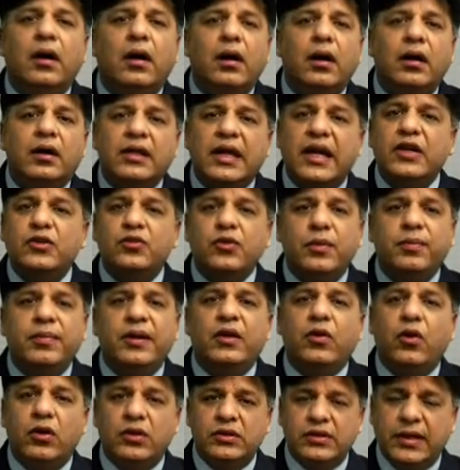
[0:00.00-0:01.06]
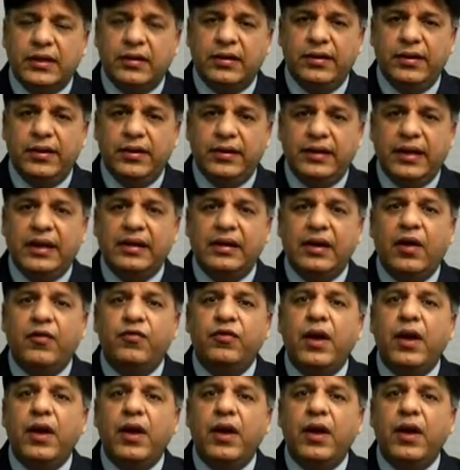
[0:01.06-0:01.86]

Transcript: the H1B laws are clear that